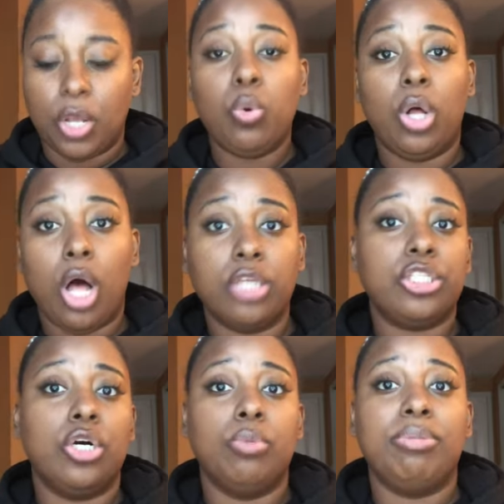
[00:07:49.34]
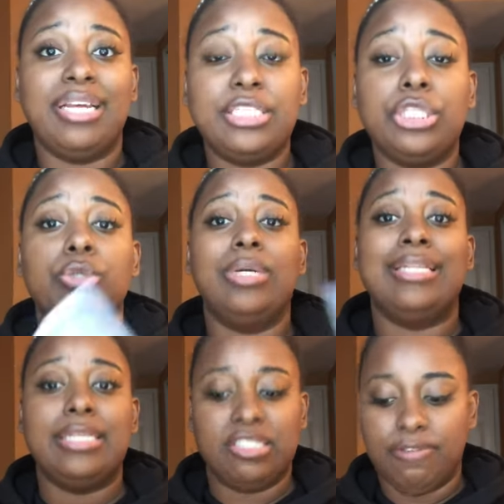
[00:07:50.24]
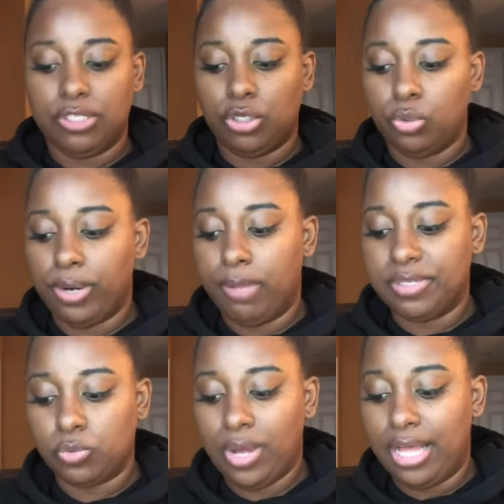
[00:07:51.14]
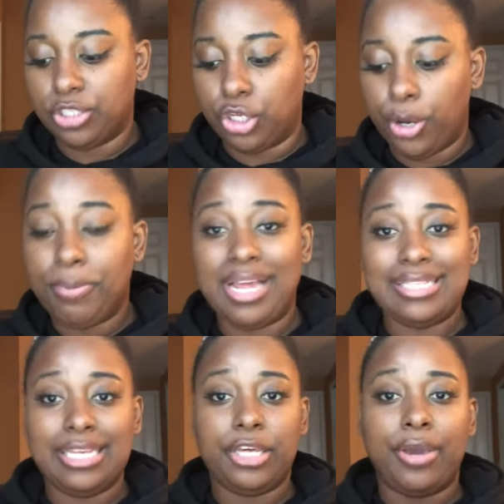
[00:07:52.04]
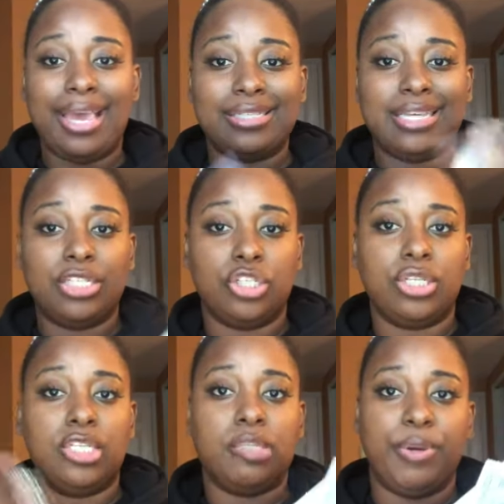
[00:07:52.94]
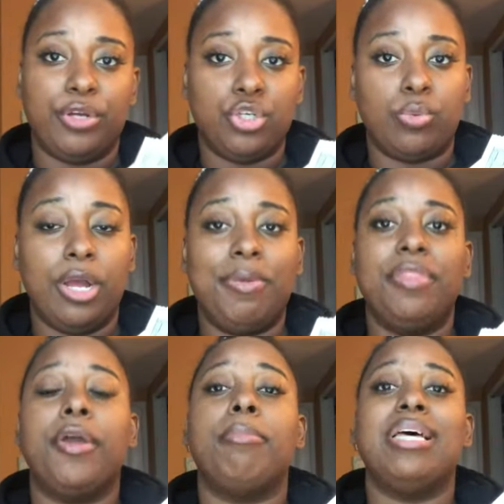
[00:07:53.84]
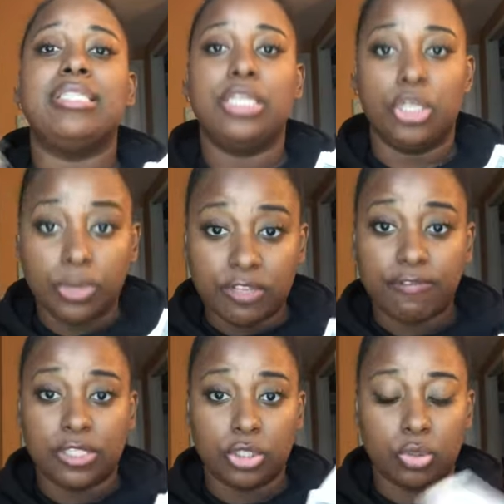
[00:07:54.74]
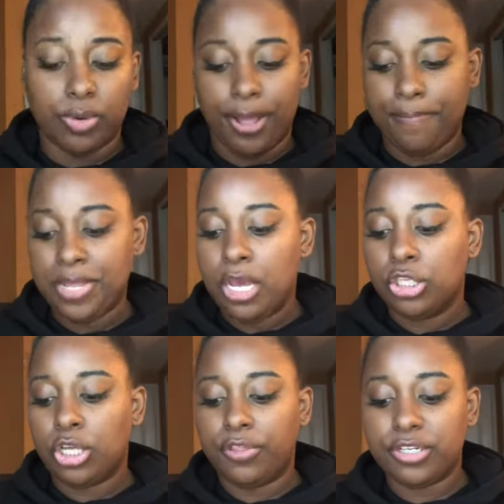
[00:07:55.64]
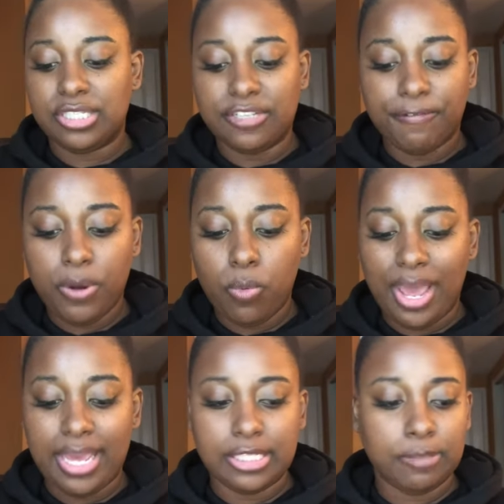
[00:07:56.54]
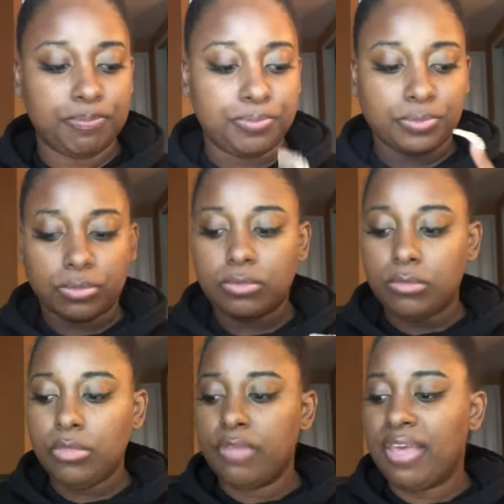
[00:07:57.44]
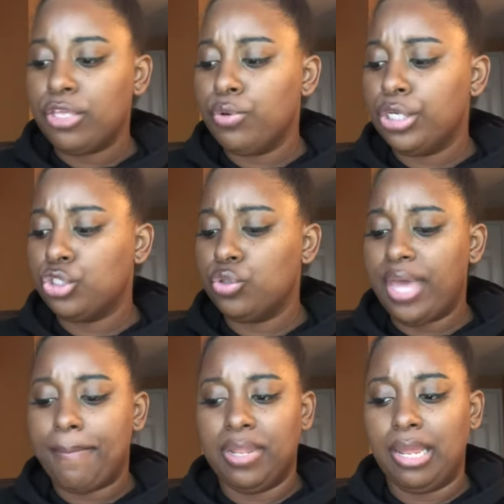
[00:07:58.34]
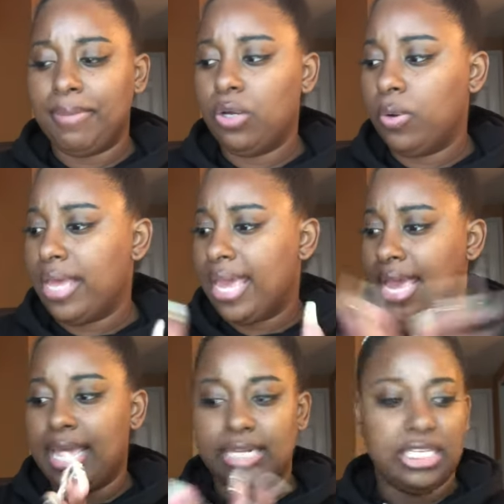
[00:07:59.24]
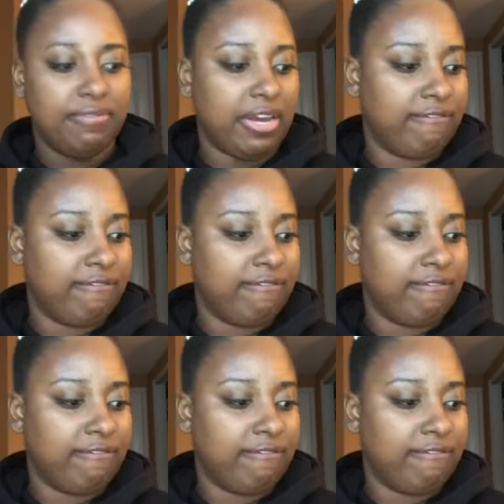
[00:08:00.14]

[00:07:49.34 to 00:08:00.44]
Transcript: will also bless you in this physical realm as well. So you're blessing your ancestors in the spiritual realm and they're blessing you in the physical realm. So there's different ways that you can do that, but let me go ahead and see if I